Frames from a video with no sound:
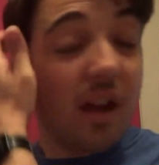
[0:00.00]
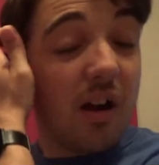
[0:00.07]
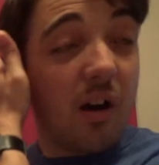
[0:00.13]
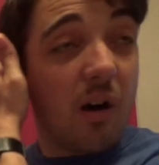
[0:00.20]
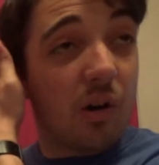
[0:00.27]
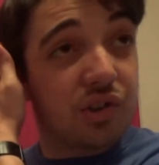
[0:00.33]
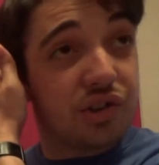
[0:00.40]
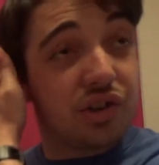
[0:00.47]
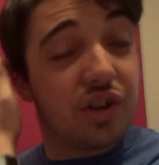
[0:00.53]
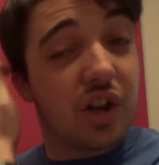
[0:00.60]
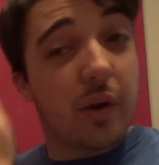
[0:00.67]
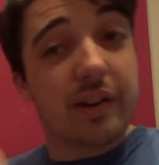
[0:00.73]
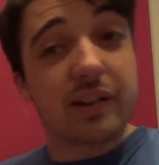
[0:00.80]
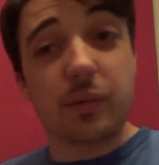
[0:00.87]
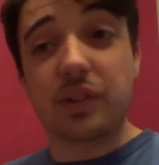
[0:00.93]
Oxygen
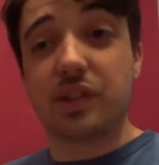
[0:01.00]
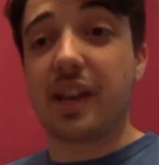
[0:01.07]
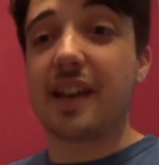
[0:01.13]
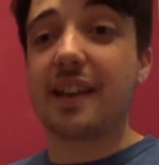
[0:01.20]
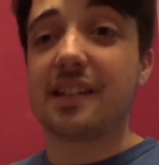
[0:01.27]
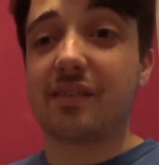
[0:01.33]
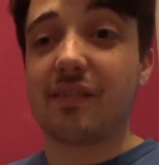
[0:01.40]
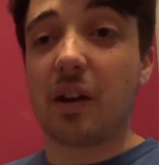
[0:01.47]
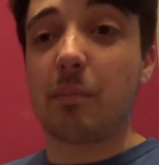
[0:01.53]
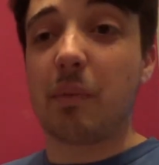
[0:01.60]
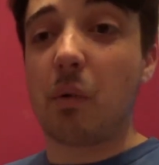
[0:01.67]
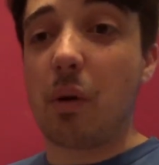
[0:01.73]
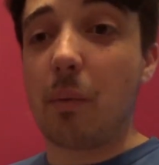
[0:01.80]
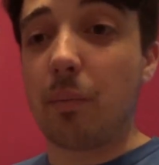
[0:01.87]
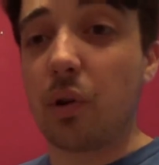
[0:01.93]
OS, which again is developed by
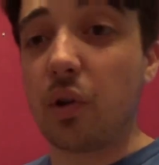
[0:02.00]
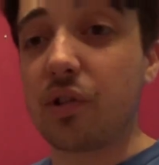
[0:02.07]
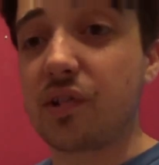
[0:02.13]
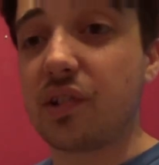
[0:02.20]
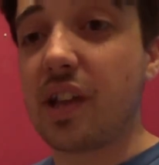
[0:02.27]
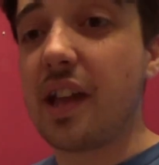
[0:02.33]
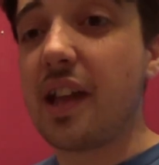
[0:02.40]
OnePlus.